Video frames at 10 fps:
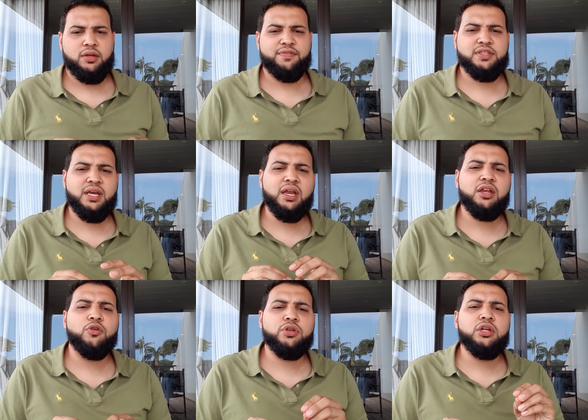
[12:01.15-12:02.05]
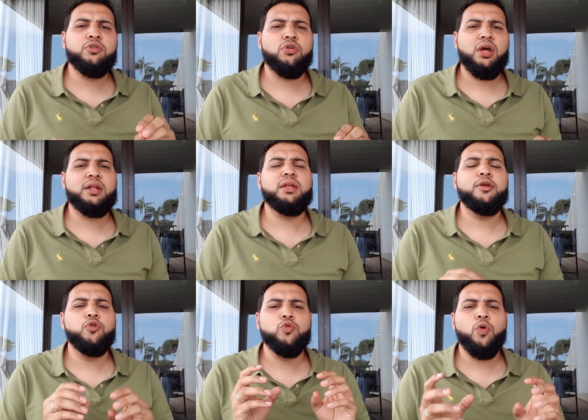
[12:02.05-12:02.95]
If it's carried out incorrectly,
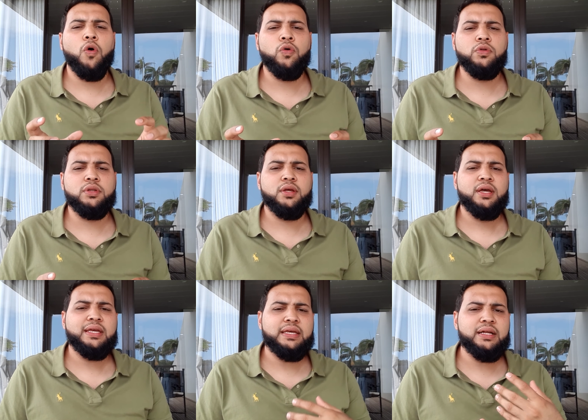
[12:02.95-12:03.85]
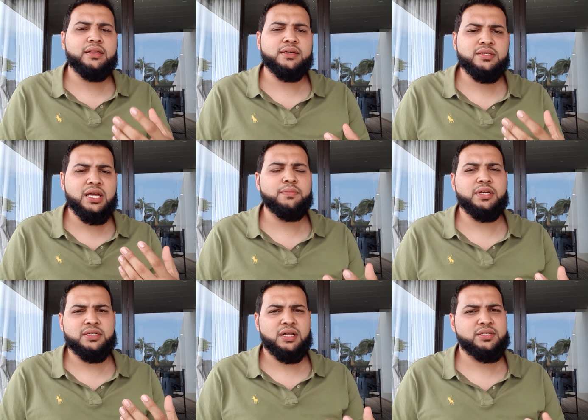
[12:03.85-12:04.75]
you won't yield the same
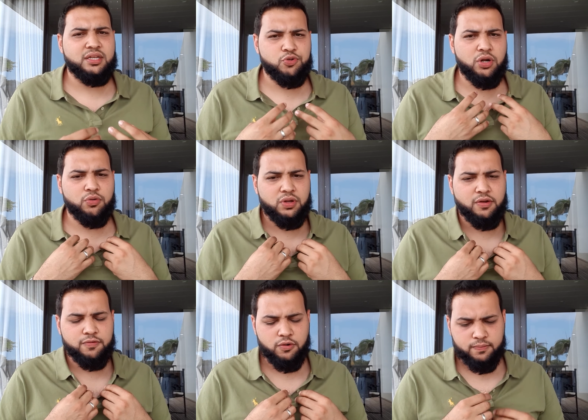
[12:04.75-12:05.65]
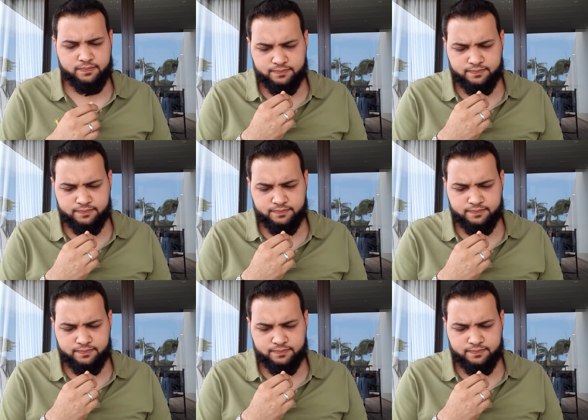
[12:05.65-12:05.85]
results that you are looking for.